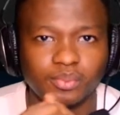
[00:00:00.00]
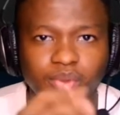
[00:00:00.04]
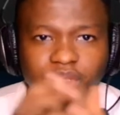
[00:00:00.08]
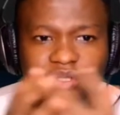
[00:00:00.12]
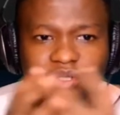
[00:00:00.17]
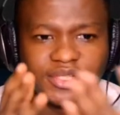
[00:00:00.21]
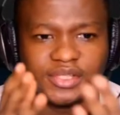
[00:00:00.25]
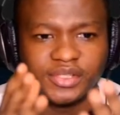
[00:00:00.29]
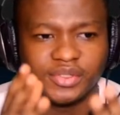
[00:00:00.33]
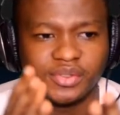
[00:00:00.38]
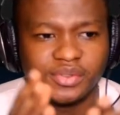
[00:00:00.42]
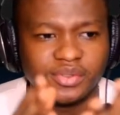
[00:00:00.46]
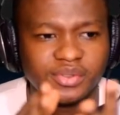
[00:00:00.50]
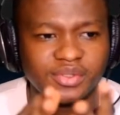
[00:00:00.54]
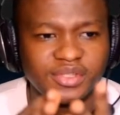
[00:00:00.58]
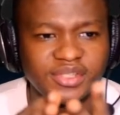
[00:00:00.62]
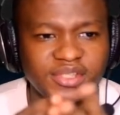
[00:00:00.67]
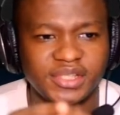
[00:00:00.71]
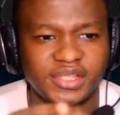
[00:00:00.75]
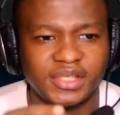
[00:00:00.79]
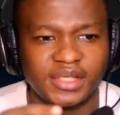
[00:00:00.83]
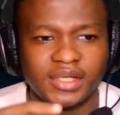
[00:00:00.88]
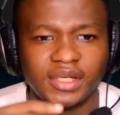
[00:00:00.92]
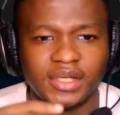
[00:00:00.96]
But then you could
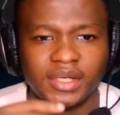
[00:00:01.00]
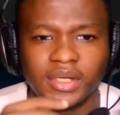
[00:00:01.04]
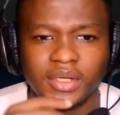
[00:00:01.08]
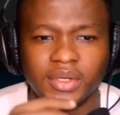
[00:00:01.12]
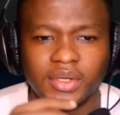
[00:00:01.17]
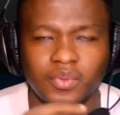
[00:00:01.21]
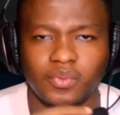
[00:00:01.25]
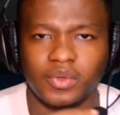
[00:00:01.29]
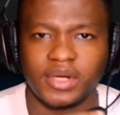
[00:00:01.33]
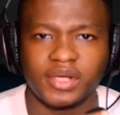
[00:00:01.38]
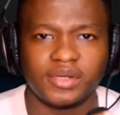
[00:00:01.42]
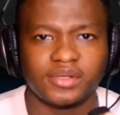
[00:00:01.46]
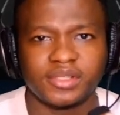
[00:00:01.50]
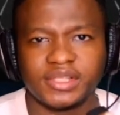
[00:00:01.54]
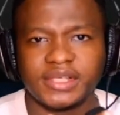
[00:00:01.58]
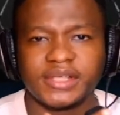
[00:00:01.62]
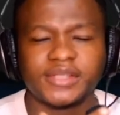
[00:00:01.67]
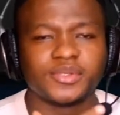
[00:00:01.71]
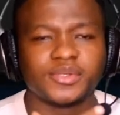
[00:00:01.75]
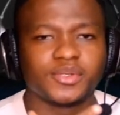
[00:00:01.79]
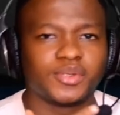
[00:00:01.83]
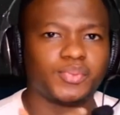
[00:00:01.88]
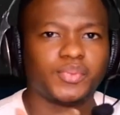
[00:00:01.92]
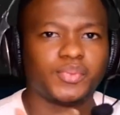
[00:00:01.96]
say, why not I
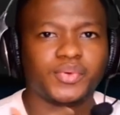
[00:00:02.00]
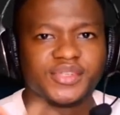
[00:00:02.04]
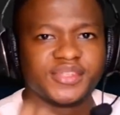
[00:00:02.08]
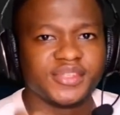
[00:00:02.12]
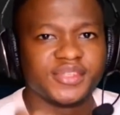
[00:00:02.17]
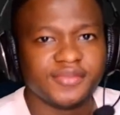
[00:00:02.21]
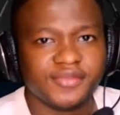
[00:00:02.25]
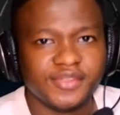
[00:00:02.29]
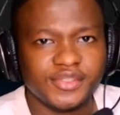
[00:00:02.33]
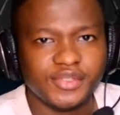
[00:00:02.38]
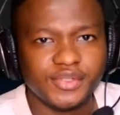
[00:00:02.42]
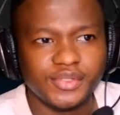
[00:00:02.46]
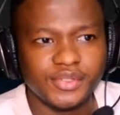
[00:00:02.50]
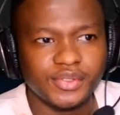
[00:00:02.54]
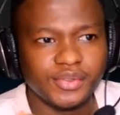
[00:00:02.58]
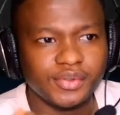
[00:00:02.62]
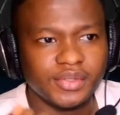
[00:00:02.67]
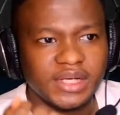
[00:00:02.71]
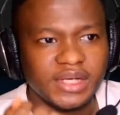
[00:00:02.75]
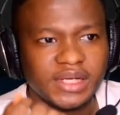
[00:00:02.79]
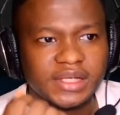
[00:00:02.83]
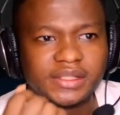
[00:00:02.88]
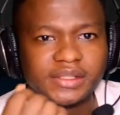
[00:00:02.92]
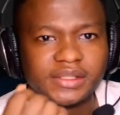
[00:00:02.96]
just post the video
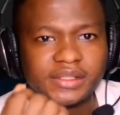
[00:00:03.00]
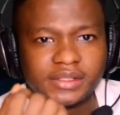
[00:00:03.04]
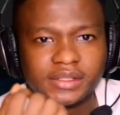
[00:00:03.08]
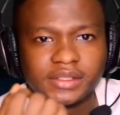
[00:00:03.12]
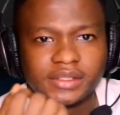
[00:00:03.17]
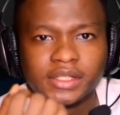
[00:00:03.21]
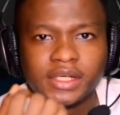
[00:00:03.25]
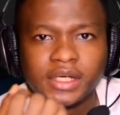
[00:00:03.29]
and,